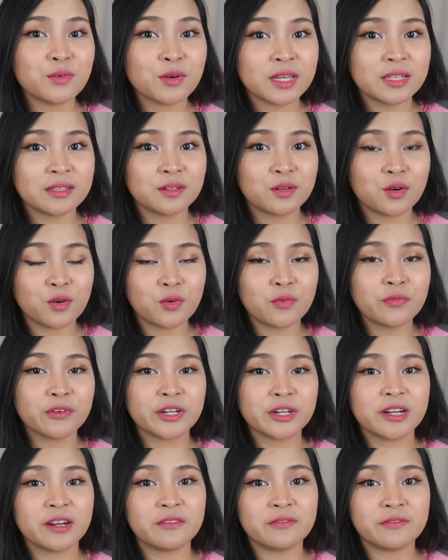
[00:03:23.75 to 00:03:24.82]
you can go
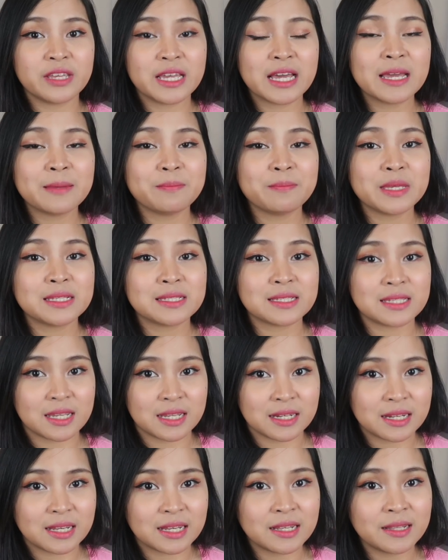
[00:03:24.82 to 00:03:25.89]
for their V I P
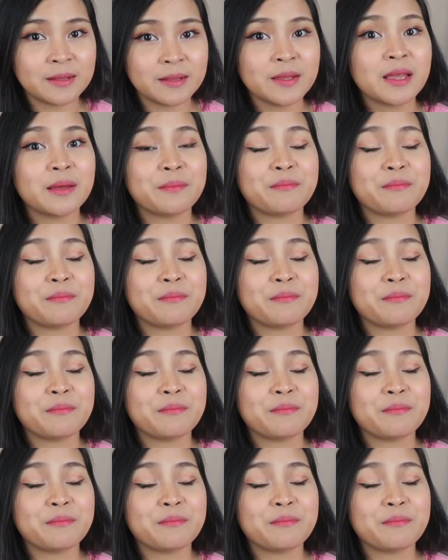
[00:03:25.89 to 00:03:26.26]
signal